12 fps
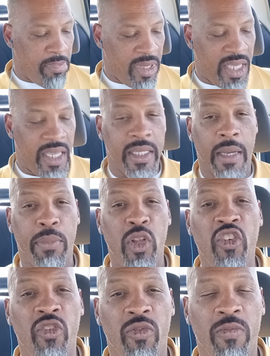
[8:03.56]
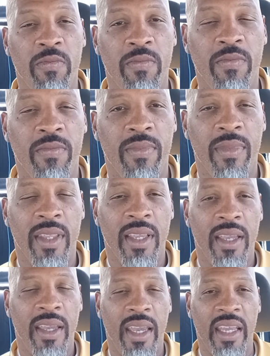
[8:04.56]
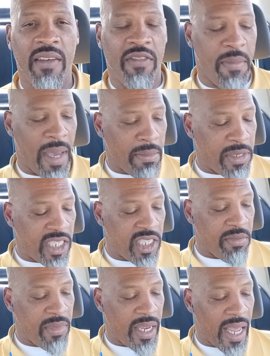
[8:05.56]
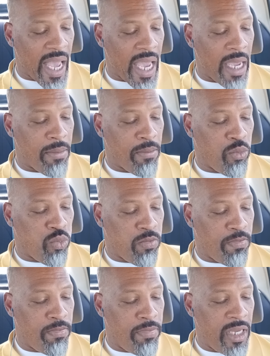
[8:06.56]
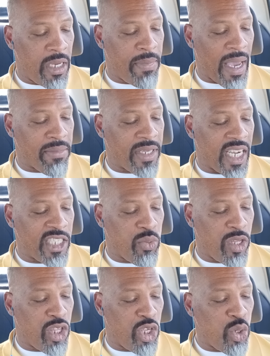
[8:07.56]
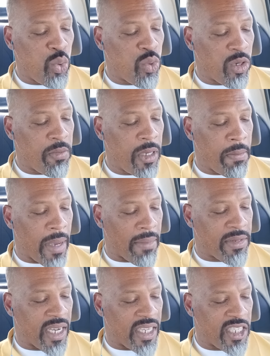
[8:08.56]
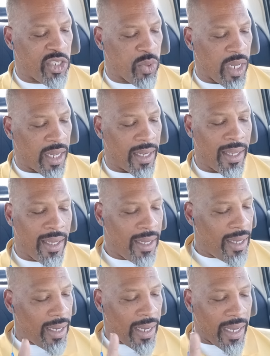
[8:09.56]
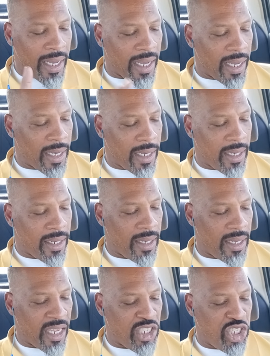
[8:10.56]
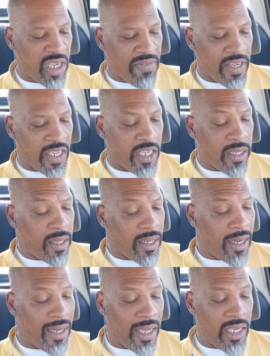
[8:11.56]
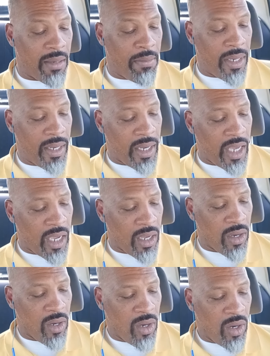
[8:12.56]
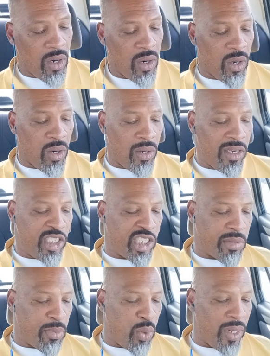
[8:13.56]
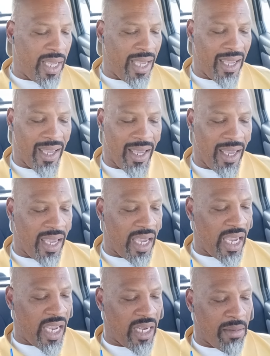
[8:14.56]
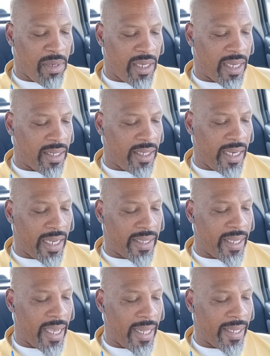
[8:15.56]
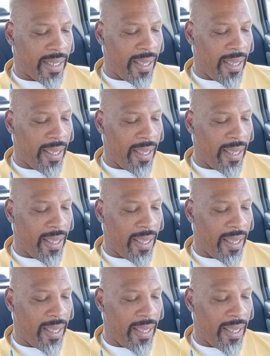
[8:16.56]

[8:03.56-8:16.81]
titablu. And of the baptism that I am being baptized with, you will be baptized as well. Ach lashevet leyimini o lismoli ein beyadi latet.